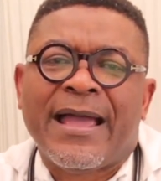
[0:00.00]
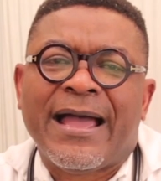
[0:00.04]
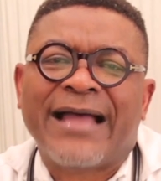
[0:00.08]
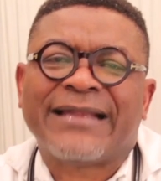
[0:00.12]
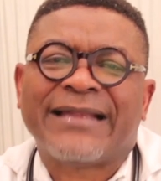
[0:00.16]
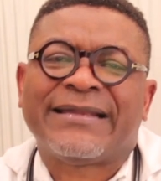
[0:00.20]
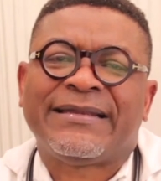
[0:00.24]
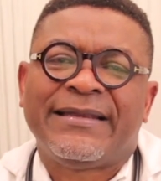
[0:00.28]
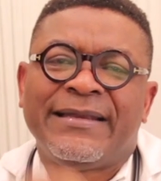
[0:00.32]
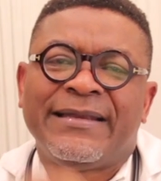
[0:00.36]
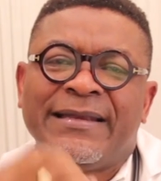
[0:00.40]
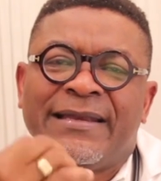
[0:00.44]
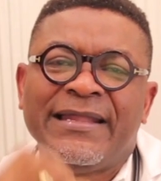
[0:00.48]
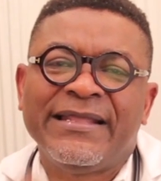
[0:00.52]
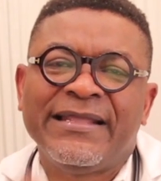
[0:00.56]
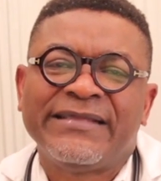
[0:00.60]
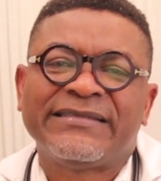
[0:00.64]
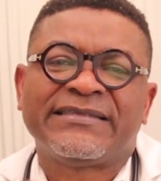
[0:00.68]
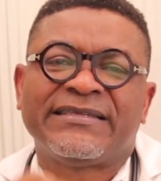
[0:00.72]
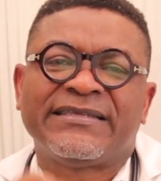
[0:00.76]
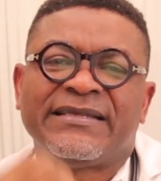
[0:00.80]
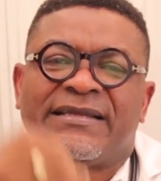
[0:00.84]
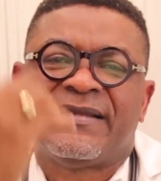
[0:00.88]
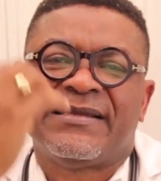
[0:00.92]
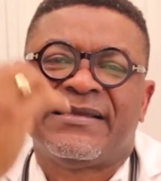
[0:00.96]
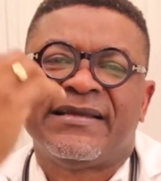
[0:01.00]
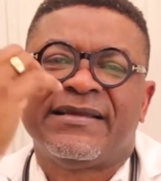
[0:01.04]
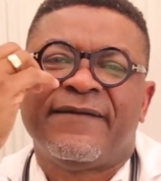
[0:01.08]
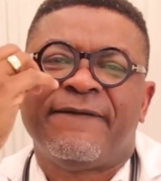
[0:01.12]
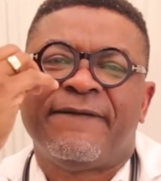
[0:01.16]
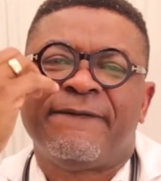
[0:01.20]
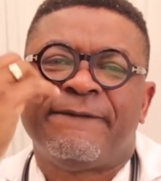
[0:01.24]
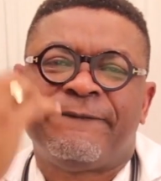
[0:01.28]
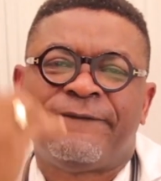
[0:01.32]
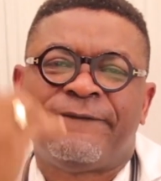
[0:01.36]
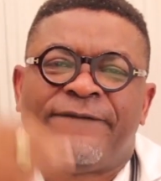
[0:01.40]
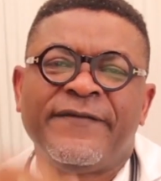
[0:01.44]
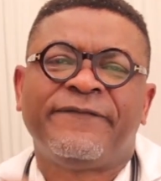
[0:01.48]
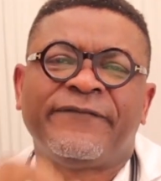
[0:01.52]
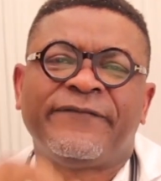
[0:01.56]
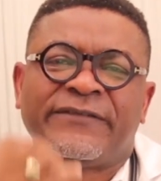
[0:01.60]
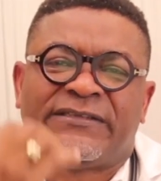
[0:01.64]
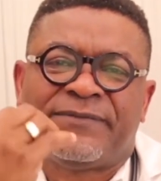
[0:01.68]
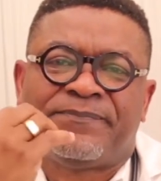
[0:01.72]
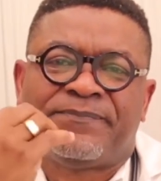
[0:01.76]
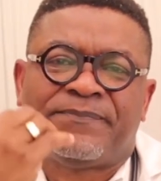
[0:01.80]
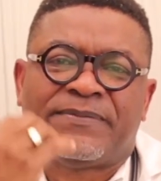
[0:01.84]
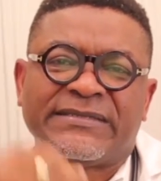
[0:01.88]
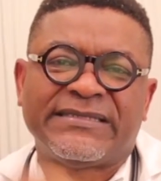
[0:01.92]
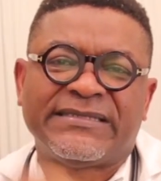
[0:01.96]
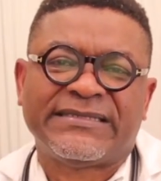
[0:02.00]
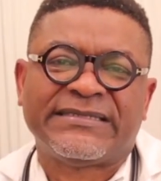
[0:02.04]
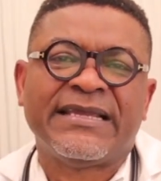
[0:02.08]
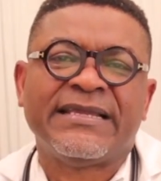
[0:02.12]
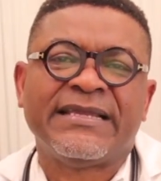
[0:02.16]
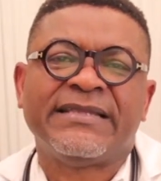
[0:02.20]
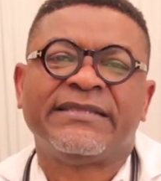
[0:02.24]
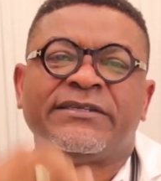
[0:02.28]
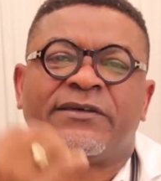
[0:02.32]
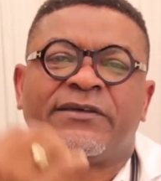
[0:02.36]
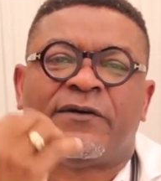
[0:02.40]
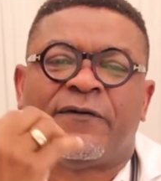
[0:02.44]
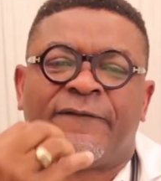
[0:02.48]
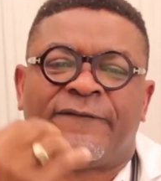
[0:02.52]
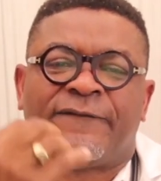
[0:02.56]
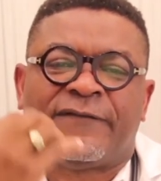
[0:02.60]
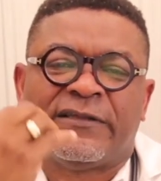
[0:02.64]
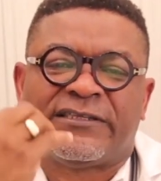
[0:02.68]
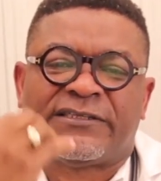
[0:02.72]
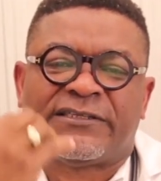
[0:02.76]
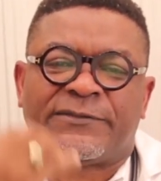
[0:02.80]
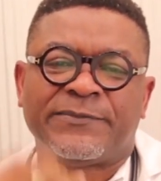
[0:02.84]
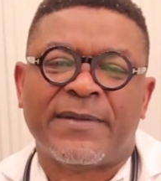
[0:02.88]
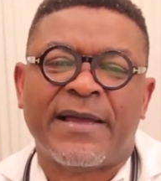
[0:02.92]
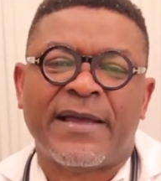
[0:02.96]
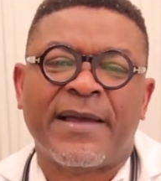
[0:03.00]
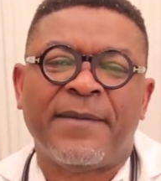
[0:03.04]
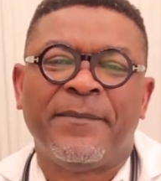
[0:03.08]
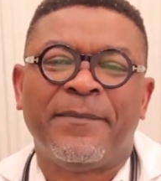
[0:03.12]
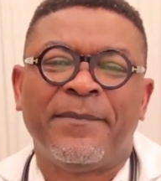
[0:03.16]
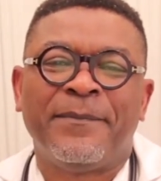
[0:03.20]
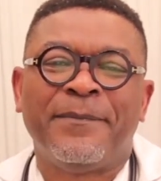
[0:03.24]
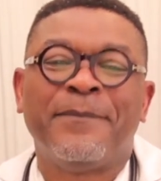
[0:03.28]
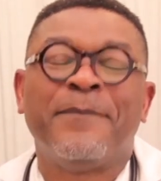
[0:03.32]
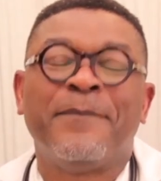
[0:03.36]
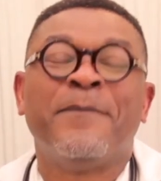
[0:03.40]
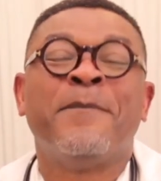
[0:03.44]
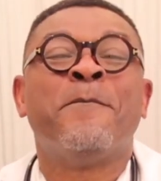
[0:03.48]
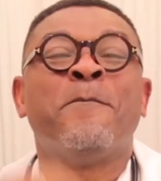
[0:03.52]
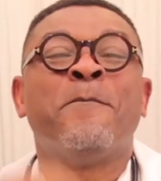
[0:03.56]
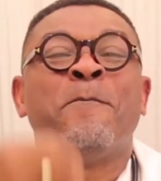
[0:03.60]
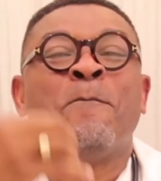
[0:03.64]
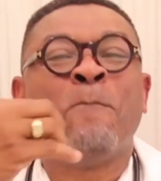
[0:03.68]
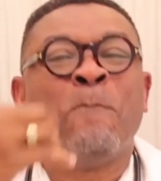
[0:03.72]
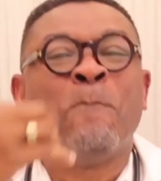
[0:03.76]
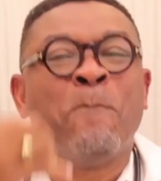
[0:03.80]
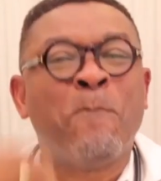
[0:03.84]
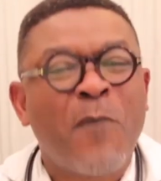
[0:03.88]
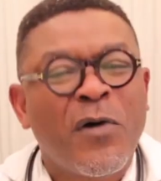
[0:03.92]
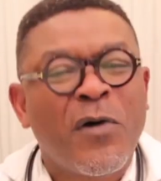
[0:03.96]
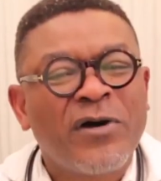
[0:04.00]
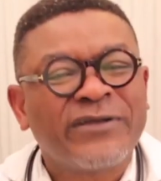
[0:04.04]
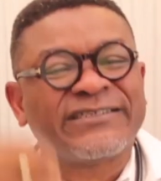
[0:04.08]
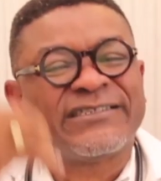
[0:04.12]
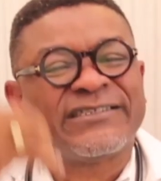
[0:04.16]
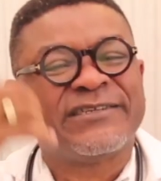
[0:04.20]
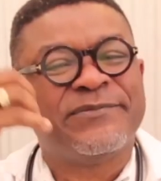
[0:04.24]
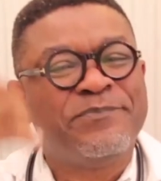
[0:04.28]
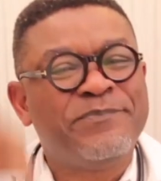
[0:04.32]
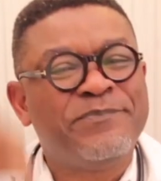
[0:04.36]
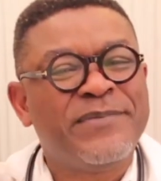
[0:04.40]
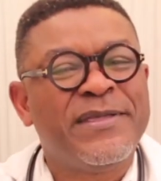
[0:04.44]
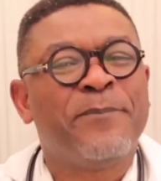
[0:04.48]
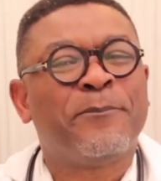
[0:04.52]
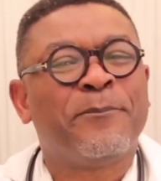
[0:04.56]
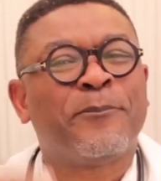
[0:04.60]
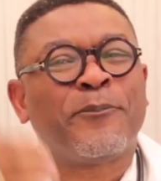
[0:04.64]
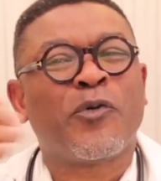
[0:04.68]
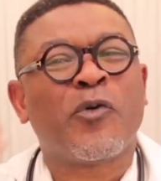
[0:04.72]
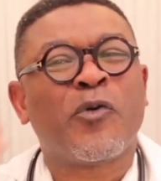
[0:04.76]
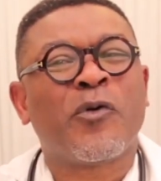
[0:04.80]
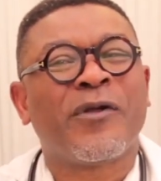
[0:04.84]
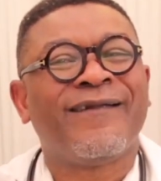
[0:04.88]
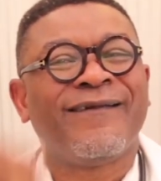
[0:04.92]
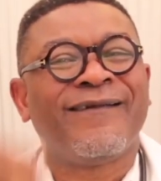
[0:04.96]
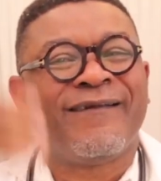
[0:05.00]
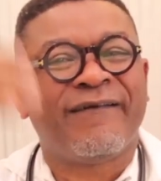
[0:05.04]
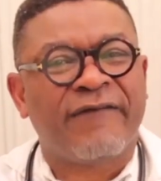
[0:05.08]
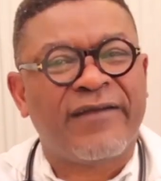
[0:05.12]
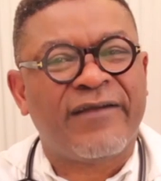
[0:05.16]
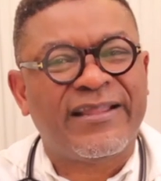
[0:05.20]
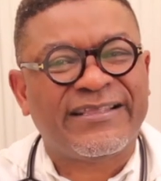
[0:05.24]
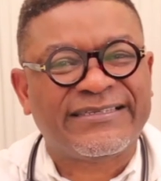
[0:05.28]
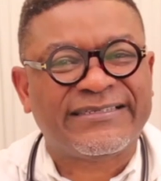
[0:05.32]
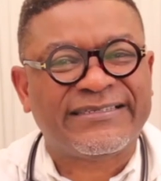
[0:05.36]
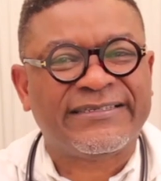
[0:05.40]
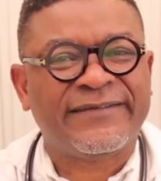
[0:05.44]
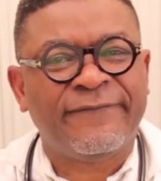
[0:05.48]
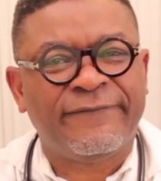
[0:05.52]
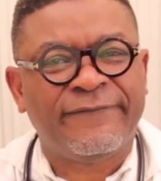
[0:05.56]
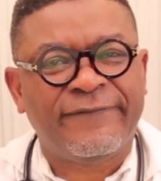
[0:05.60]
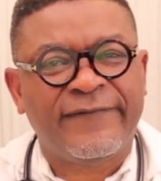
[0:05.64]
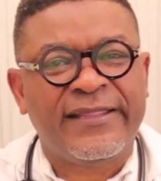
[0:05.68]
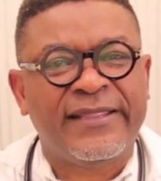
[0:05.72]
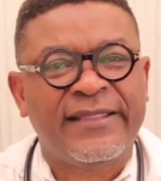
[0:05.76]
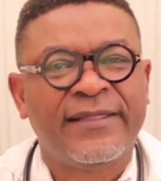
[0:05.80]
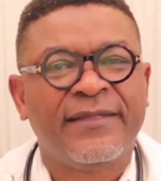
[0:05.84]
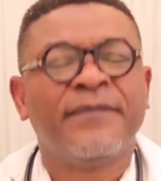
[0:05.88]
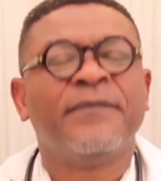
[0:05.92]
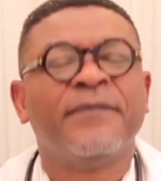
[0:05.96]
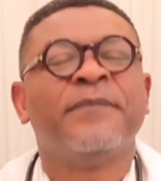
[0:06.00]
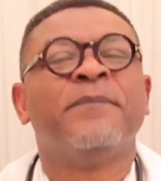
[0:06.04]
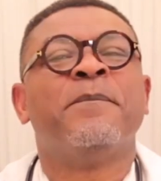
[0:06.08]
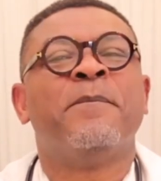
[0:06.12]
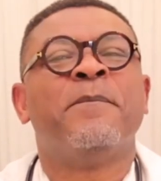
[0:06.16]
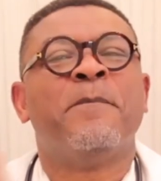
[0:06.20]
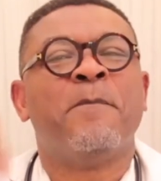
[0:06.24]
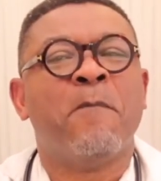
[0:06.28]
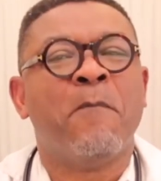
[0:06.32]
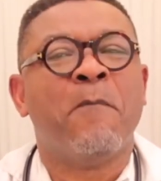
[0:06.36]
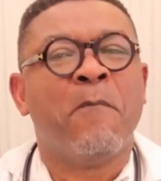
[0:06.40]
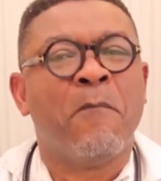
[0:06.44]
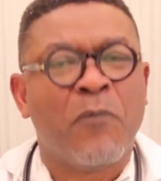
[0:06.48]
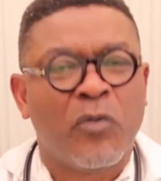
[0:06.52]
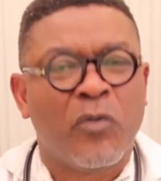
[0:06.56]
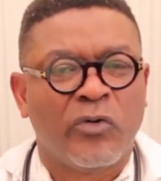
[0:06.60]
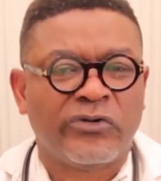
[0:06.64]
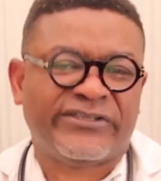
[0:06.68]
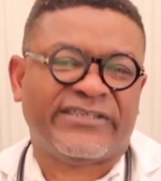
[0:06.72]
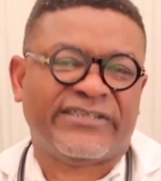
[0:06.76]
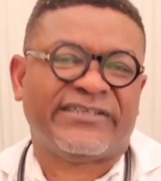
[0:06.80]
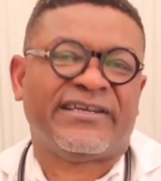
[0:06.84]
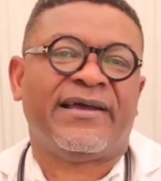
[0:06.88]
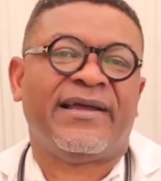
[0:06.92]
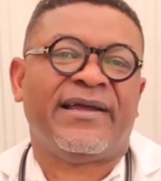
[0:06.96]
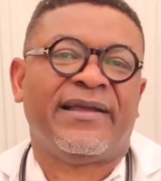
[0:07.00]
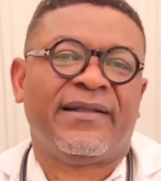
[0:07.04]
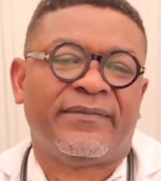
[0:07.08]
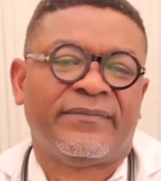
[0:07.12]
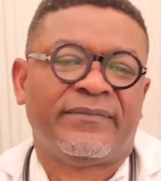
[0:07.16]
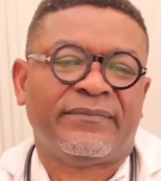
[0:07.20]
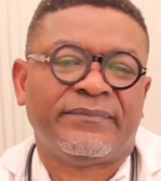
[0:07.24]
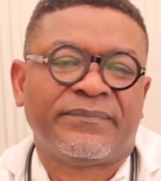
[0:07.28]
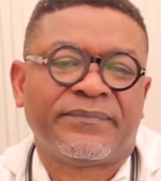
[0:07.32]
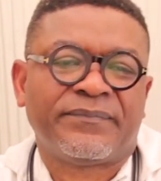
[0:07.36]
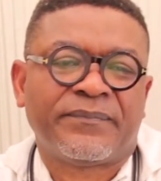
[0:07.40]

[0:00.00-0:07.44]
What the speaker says: At least 50% of the sperm must be progressively motile.